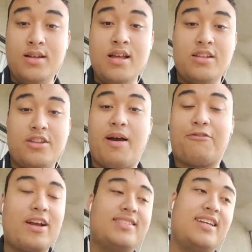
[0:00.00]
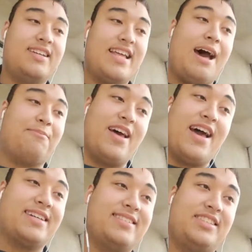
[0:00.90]
No, my friends didn't tap the
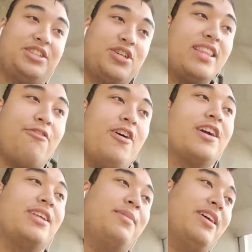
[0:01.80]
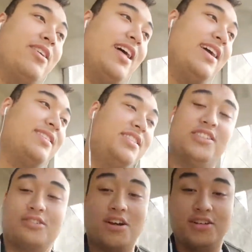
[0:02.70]
X. She tried to fuck them, and they were like, "She's
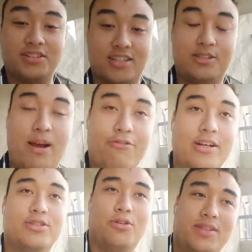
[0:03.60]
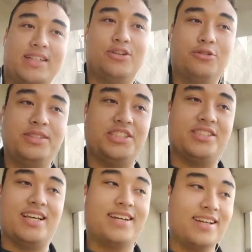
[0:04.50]
gross." Because my friends were the one that told me
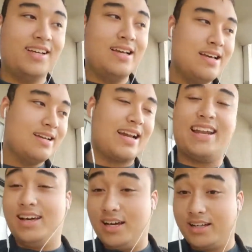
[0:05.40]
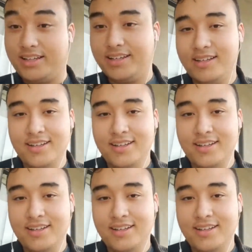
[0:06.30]
she's like, kind of ugly.